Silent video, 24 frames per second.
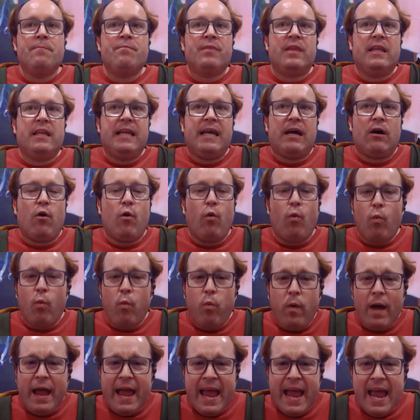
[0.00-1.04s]
Now,
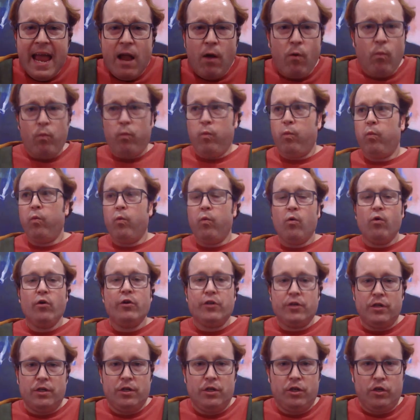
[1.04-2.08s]
where would
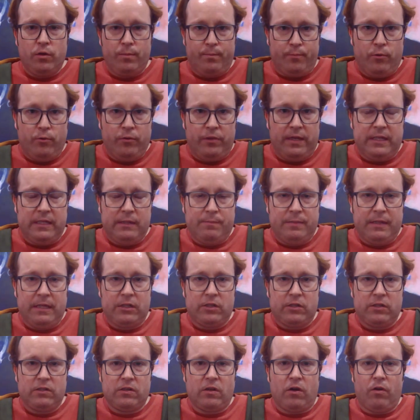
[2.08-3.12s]
you put these
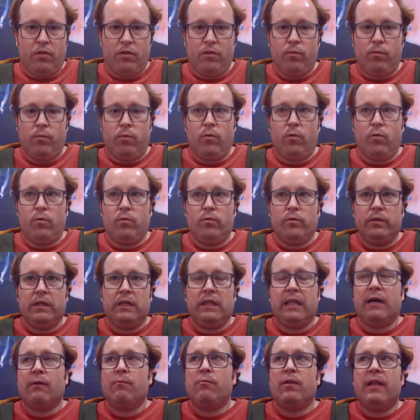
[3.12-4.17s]
pictures on the wall? You're
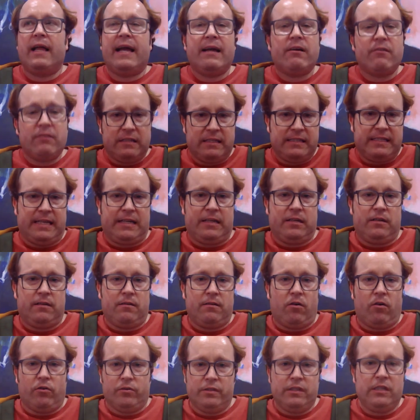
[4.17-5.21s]
like, well, hang on a second,
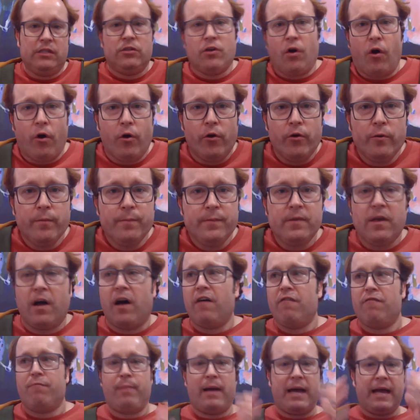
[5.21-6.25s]
Aussie Tobes.
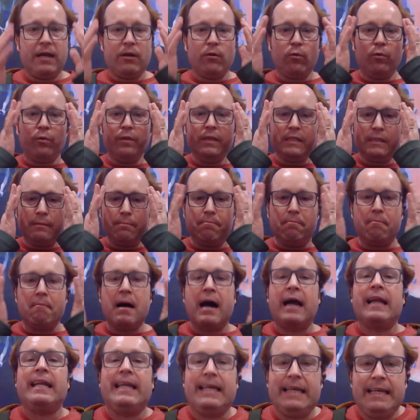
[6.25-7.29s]
I've paid all this
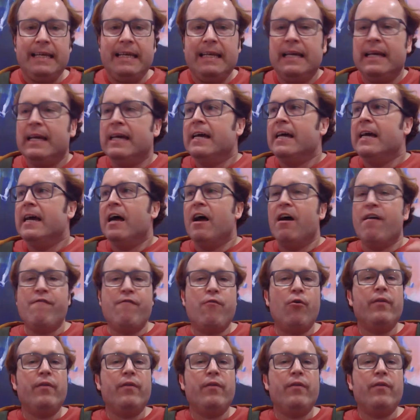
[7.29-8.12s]
money for